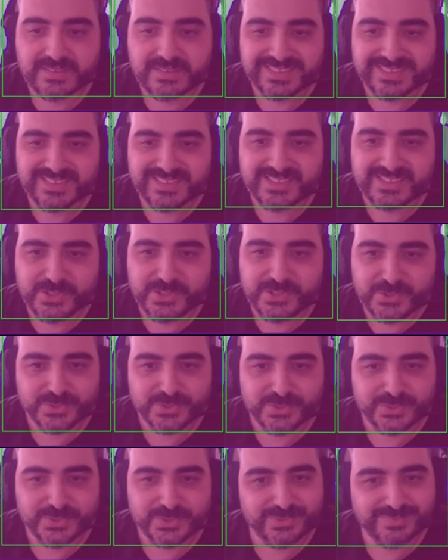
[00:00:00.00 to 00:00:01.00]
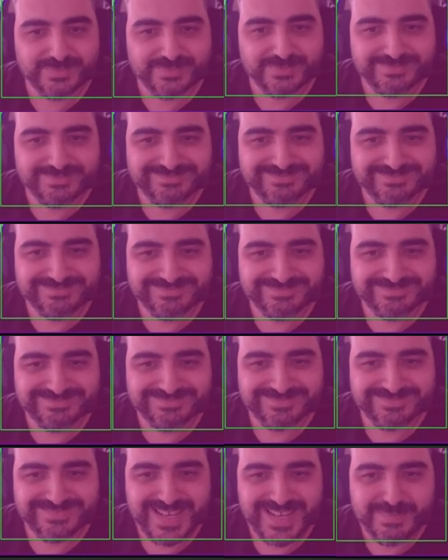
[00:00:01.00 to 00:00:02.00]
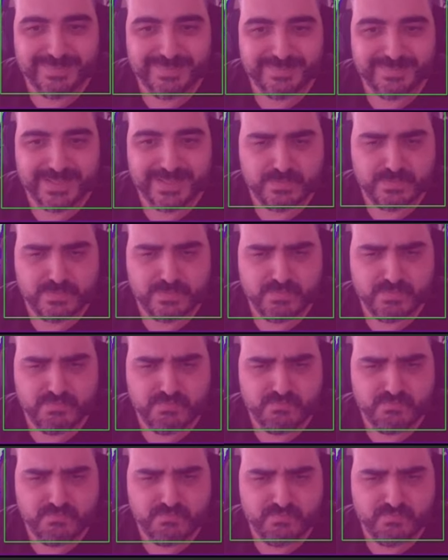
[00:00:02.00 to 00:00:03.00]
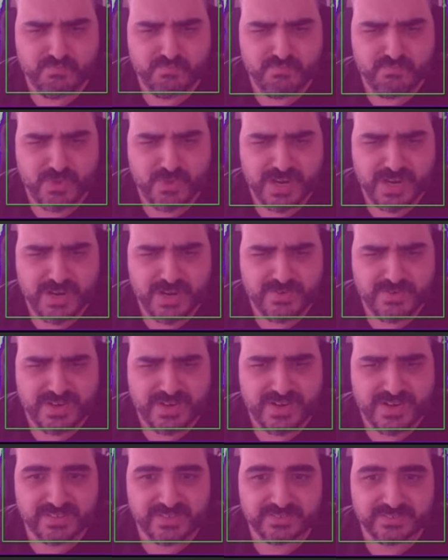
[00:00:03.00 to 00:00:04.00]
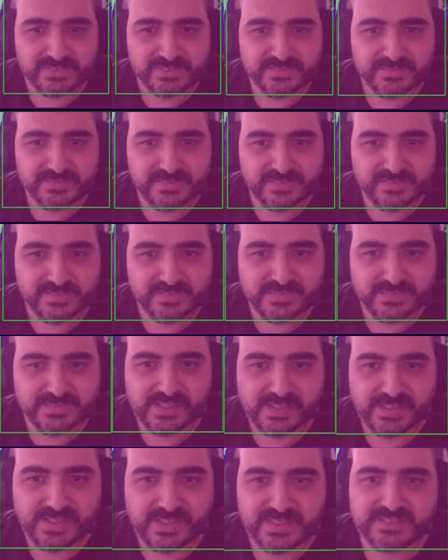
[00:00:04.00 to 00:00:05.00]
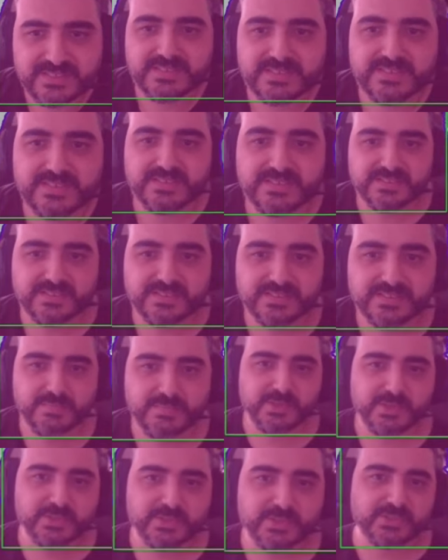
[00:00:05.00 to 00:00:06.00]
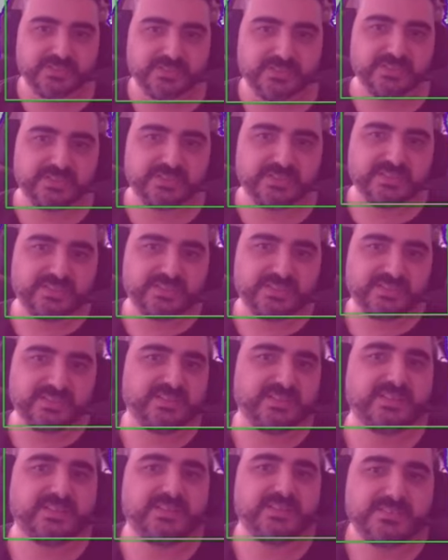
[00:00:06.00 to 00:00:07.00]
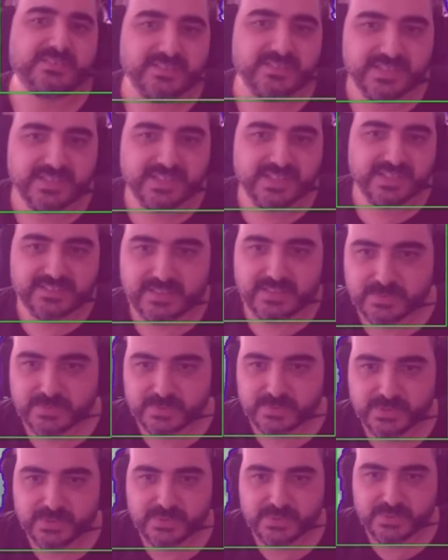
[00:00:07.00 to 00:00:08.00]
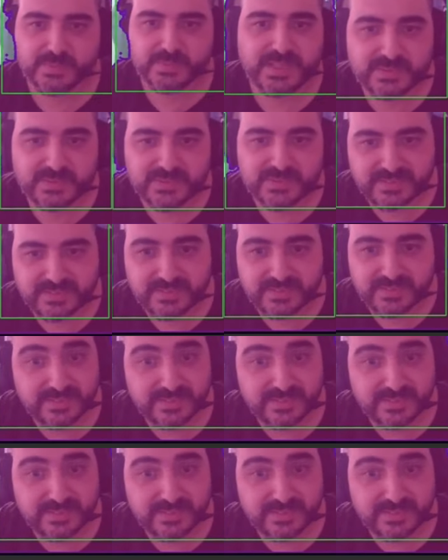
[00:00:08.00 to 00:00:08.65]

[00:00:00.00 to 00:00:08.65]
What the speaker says: Neutral, happy, angry. Guys, this is emotion. So XR2 will be able to detect